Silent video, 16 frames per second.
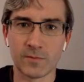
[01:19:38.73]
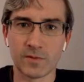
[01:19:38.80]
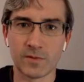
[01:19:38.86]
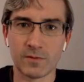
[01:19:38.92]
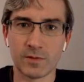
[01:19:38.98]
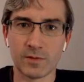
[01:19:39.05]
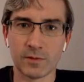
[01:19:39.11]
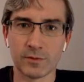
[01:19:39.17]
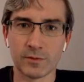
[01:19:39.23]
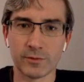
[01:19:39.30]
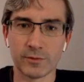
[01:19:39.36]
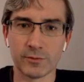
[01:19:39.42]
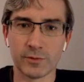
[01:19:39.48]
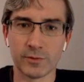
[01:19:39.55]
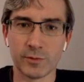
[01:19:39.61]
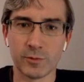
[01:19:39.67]
Followers
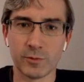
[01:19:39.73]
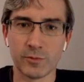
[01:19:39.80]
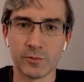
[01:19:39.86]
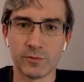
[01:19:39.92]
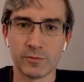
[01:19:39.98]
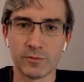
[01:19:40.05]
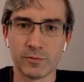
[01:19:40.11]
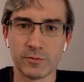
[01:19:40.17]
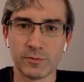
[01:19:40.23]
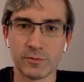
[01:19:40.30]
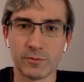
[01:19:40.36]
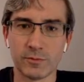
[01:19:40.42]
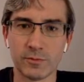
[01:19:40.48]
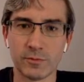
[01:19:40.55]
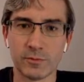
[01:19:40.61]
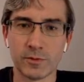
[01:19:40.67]
only
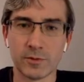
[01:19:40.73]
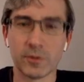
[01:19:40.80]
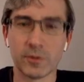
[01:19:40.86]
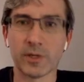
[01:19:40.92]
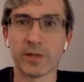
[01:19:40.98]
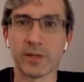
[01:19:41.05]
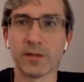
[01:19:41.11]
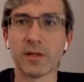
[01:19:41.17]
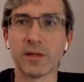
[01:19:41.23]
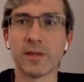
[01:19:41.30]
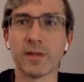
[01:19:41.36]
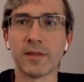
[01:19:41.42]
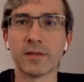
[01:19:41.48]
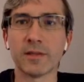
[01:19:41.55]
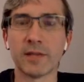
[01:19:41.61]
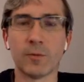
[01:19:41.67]
mode. Okay, I
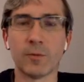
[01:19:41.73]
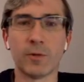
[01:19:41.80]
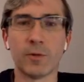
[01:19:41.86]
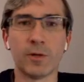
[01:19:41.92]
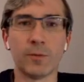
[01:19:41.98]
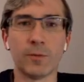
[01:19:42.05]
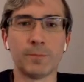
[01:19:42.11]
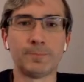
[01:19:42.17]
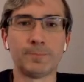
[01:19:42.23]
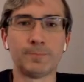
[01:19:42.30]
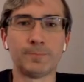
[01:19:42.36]
think that will help.